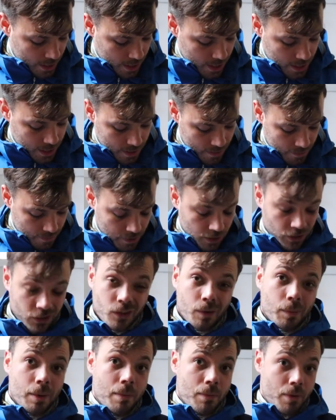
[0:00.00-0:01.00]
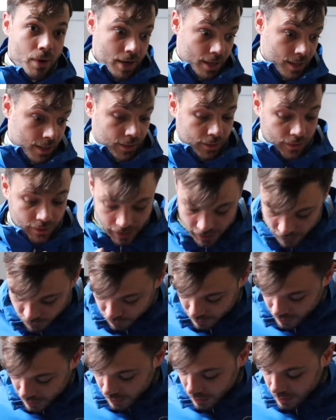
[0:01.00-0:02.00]
and stop it breaking, so
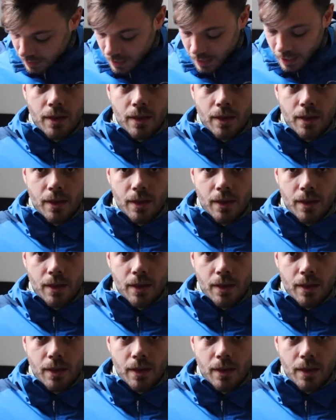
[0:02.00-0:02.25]
that's really good.